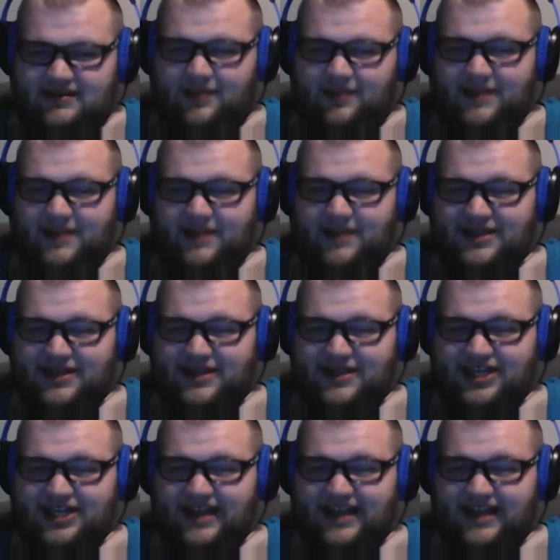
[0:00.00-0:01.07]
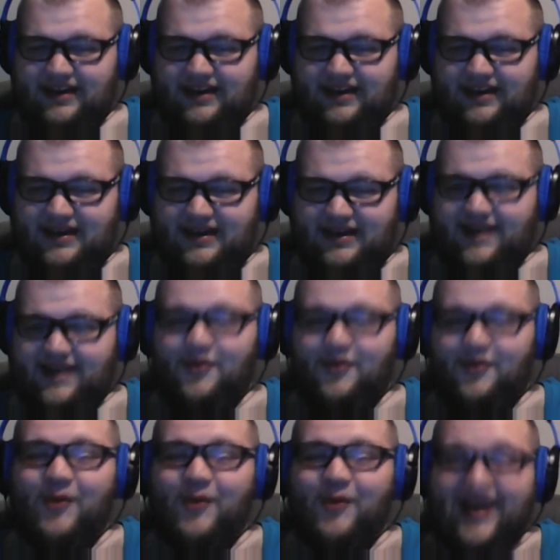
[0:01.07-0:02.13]
play Michigan
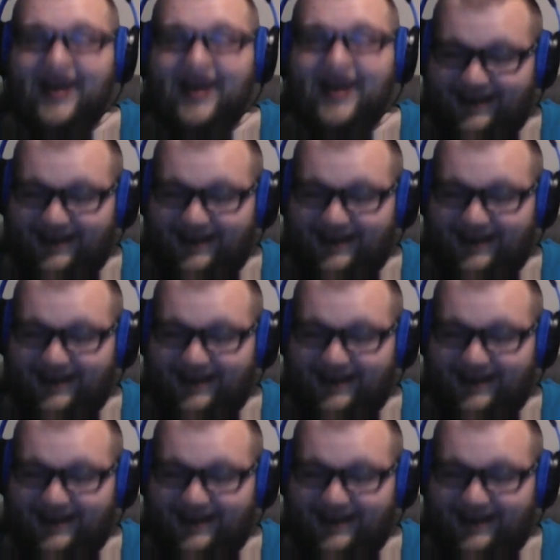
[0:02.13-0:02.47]
and win.